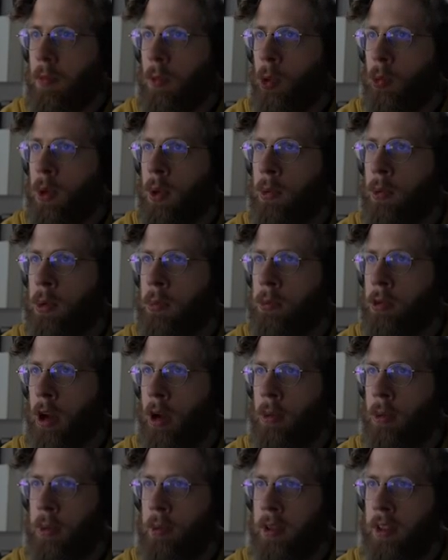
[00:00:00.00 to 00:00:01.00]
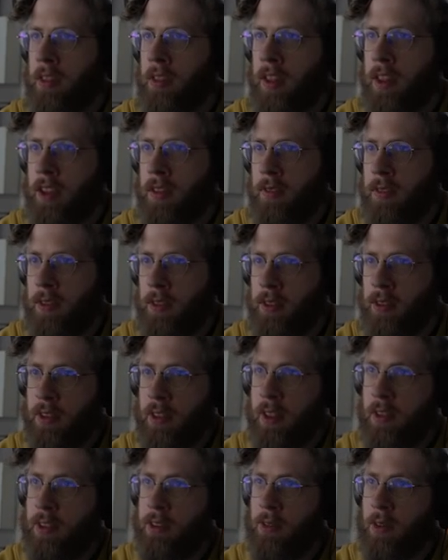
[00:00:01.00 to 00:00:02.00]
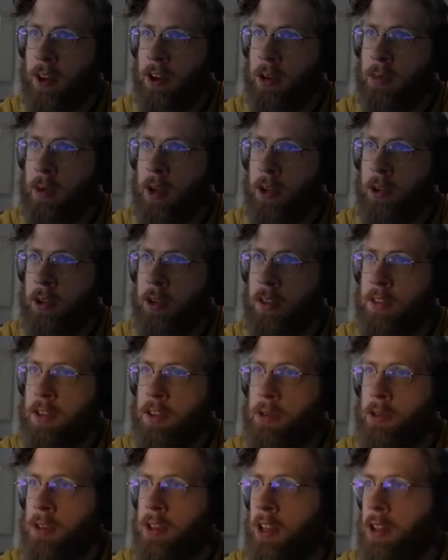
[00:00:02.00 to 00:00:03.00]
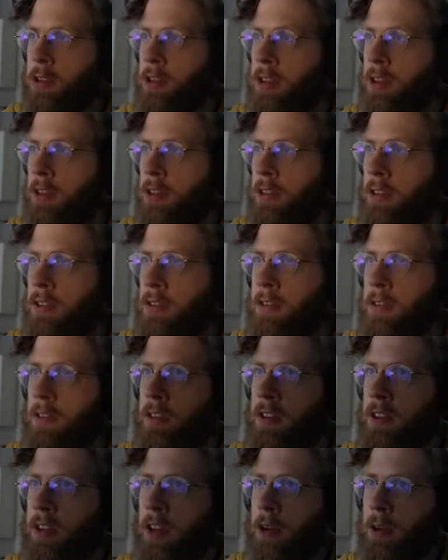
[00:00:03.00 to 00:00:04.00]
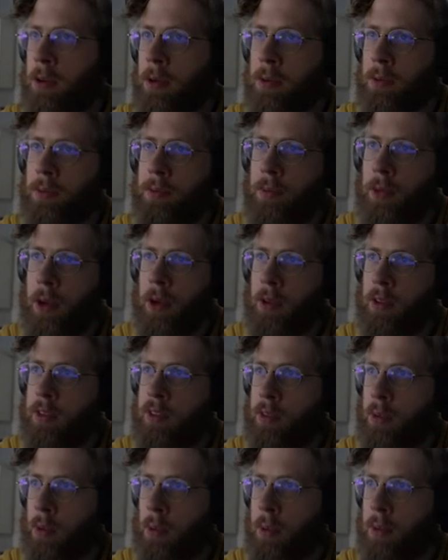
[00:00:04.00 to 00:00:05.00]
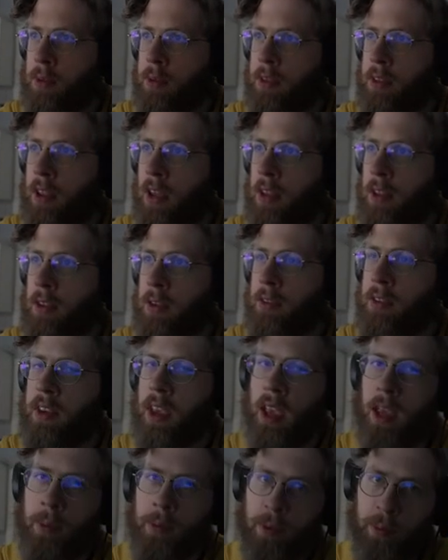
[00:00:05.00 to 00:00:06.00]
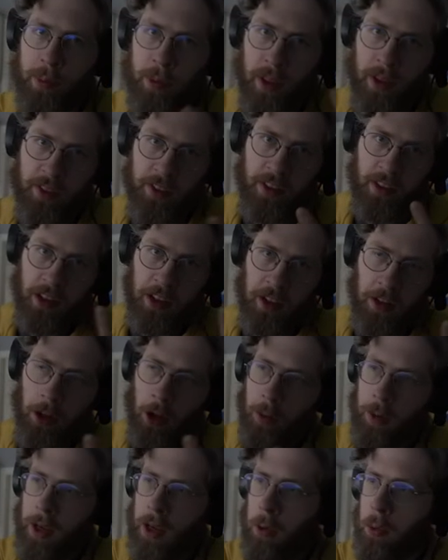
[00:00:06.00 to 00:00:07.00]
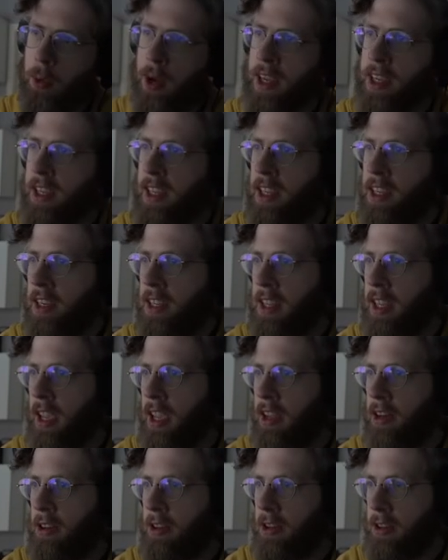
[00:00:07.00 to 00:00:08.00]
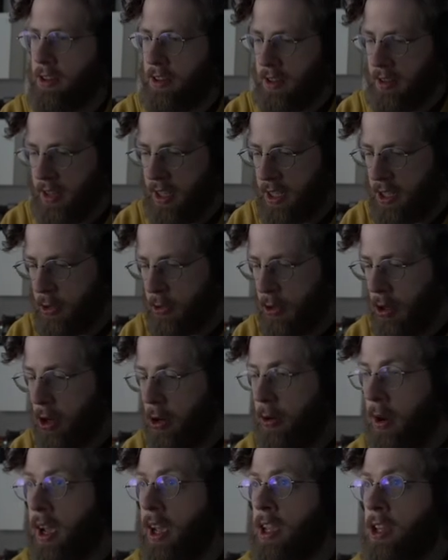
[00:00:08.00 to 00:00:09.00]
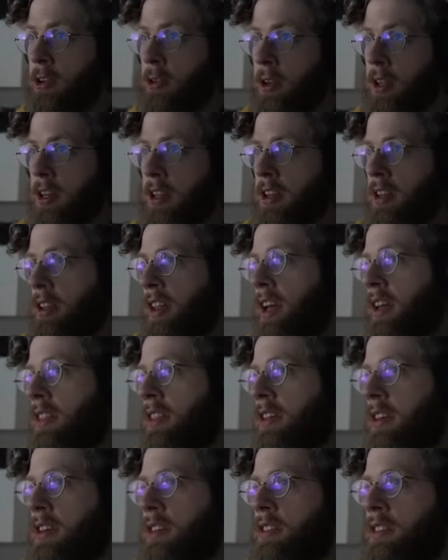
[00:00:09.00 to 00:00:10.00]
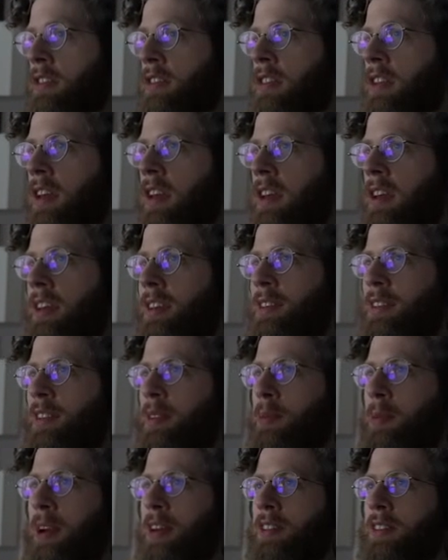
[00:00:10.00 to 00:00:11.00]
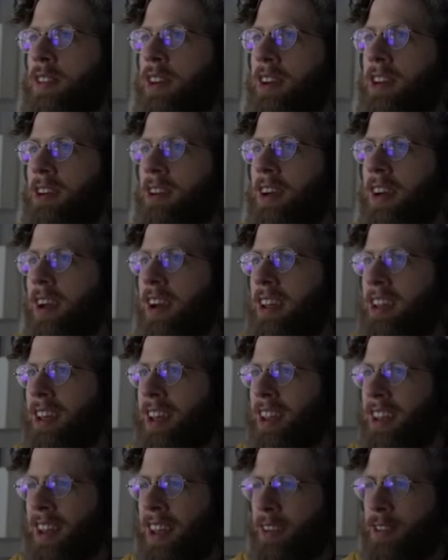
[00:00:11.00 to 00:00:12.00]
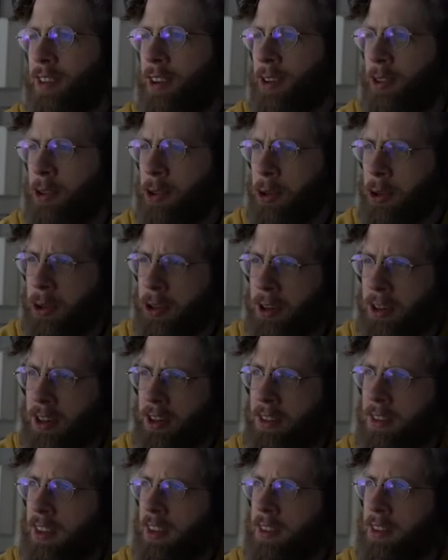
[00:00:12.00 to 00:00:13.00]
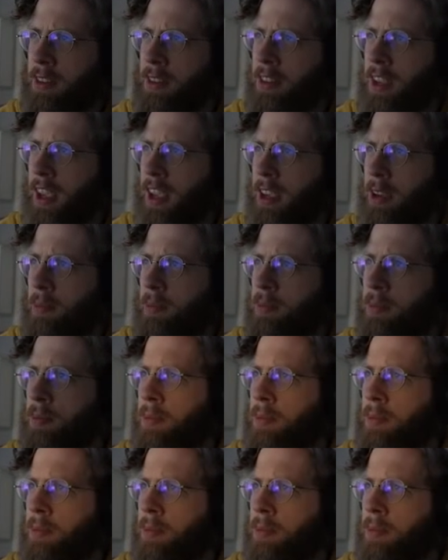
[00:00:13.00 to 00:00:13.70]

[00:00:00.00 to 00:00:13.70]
We would probably think of this as very much in the tradition of, you know, Dark Souls. Those games place the glowing white indicator to let you know, hey, you can collect this. In some ways, they're a lot less hardcore than this game.